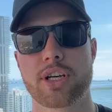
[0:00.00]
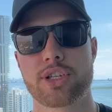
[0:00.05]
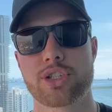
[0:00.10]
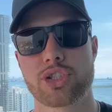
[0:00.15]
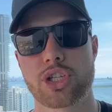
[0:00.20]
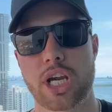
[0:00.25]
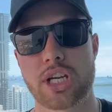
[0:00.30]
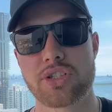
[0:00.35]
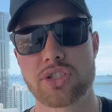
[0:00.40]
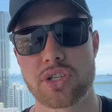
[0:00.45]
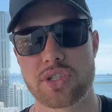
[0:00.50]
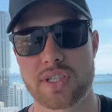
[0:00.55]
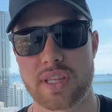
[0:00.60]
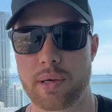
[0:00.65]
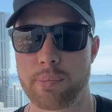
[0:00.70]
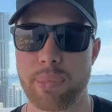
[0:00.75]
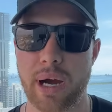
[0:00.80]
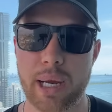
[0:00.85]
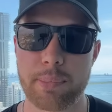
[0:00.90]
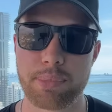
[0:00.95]
exchanges in the
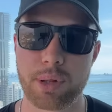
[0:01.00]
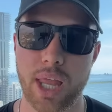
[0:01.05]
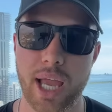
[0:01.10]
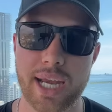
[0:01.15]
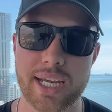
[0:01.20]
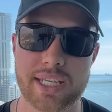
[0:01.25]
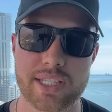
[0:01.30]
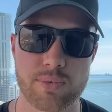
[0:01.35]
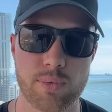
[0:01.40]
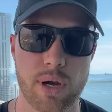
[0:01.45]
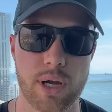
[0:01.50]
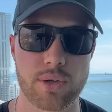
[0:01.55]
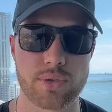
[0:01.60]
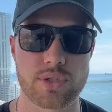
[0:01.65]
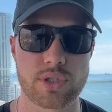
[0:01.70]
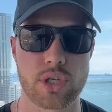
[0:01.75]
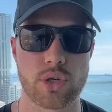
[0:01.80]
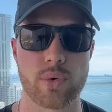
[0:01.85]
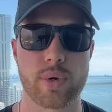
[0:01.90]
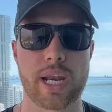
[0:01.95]
pipeline as well
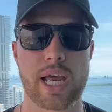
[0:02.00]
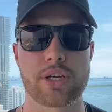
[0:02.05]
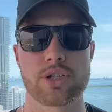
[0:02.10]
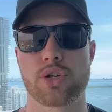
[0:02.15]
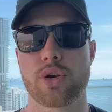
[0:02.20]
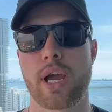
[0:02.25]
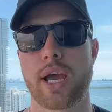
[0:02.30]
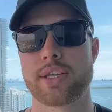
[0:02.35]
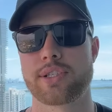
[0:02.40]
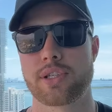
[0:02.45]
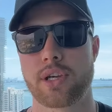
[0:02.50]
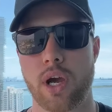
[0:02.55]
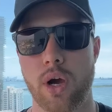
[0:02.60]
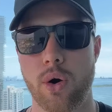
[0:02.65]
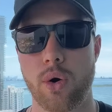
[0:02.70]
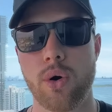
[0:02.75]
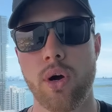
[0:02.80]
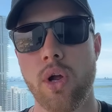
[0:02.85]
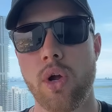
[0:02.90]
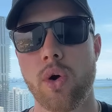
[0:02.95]
too. And as you guys
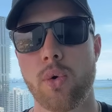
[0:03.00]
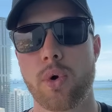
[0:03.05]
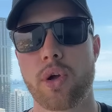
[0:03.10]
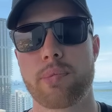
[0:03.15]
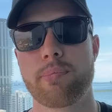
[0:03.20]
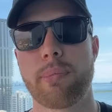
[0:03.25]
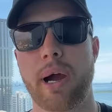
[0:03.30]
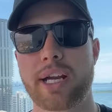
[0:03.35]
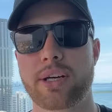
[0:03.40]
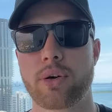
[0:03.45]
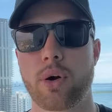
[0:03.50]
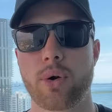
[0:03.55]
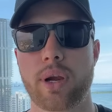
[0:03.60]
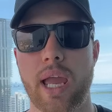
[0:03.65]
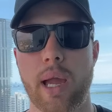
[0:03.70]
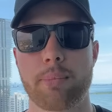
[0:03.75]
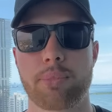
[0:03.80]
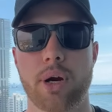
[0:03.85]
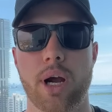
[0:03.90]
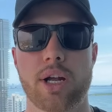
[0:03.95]
know, with
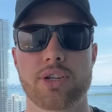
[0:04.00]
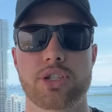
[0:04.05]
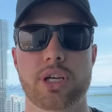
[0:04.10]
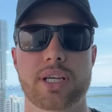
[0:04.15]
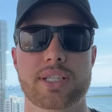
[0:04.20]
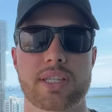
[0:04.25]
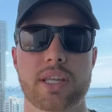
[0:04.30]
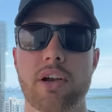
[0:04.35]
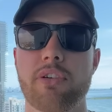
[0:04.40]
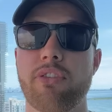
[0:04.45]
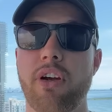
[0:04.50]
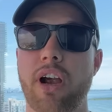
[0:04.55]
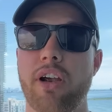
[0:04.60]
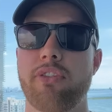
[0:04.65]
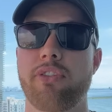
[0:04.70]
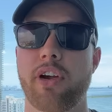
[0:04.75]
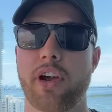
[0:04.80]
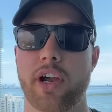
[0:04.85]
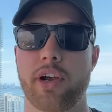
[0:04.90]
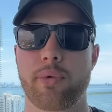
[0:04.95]
microcap projects, they're very,
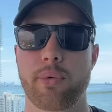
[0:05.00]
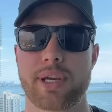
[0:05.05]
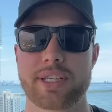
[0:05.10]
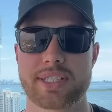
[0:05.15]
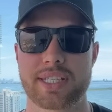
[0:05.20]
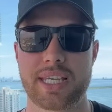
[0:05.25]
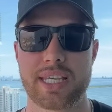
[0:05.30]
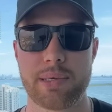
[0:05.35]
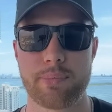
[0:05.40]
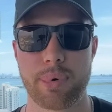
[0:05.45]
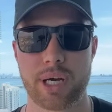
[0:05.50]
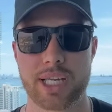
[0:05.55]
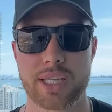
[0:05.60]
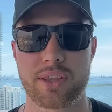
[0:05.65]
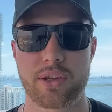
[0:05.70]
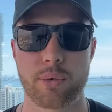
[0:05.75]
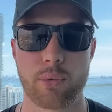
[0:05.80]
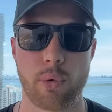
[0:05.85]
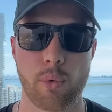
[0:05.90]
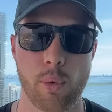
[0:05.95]
very risky, but
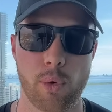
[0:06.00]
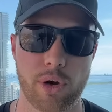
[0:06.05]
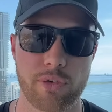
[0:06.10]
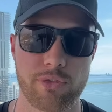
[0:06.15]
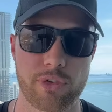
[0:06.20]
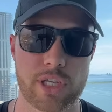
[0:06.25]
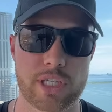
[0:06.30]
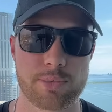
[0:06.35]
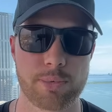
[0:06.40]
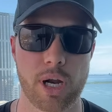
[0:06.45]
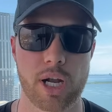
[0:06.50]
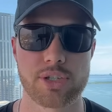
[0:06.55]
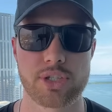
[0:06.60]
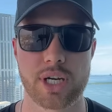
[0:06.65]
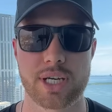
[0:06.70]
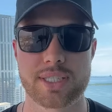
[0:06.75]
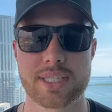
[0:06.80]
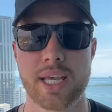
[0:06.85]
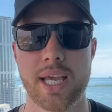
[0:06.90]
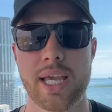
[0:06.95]
the reward for these
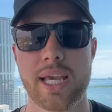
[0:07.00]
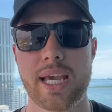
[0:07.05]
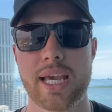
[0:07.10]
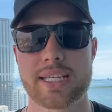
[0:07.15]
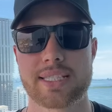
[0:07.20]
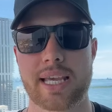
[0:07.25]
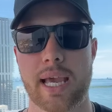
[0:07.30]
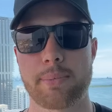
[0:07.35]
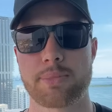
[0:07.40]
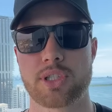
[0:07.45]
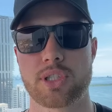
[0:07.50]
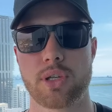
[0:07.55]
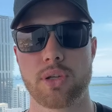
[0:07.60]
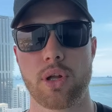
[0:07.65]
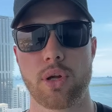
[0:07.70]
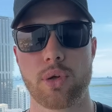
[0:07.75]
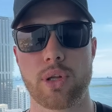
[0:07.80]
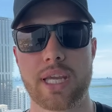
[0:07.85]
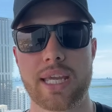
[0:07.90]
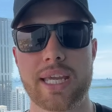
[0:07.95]
projects is
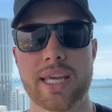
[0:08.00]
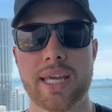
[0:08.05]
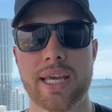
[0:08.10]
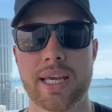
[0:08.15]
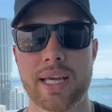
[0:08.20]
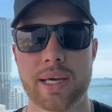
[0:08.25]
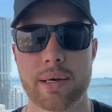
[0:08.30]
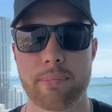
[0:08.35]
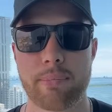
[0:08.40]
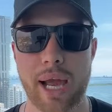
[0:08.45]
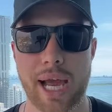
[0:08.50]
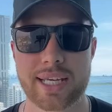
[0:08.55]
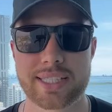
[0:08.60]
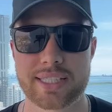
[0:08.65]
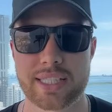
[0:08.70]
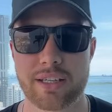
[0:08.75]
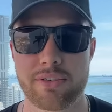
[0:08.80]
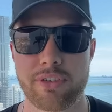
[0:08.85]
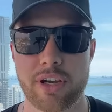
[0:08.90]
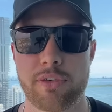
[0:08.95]
absolutely
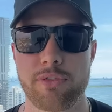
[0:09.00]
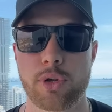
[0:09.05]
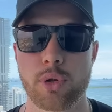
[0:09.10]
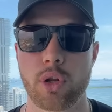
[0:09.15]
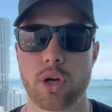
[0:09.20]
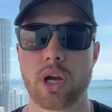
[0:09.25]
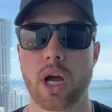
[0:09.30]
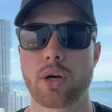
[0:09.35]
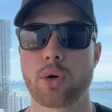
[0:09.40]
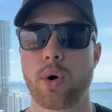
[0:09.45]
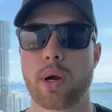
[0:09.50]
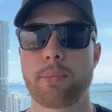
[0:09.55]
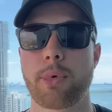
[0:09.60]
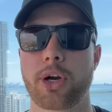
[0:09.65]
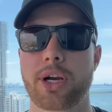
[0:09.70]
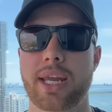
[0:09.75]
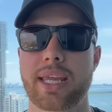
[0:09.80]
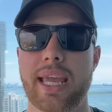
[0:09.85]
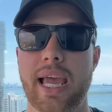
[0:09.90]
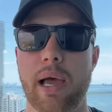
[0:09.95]
massive. And if you look on
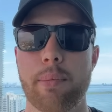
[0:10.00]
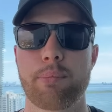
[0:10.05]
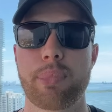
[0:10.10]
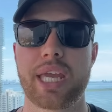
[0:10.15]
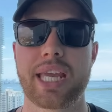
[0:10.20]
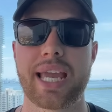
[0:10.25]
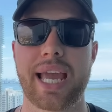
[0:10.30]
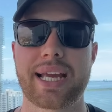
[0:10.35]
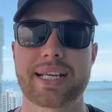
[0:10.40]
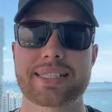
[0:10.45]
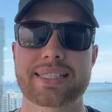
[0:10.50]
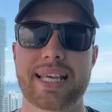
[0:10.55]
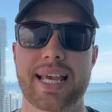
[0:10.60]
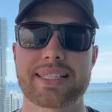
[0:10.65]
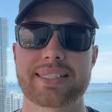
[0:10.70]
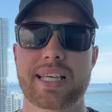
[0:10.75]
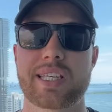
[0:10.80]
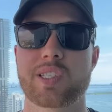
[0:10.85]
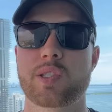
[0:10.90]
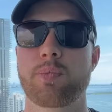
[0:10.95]
CoinMarketCap, BingX
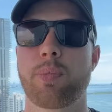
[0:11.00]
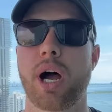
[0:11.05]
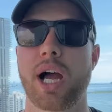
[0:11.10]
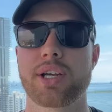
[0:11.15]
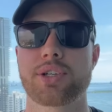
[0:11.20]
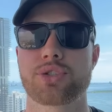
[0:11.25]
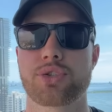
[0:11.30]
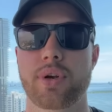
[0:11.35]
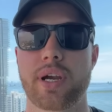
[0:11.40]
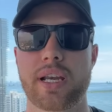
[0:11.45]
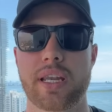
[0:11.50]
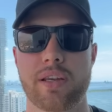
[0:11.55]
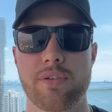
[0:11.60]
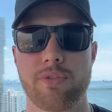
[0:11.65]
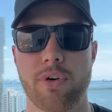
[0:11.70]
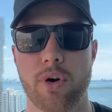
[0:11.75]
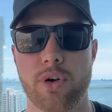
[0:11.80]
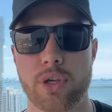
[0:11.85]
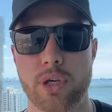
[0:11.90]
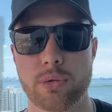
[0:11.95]
has a spot trading
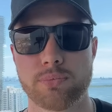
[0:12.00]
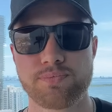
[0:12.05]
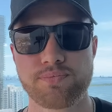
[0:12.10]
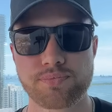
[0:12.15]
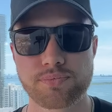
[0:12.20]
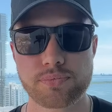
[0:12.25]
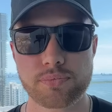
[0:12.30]
volume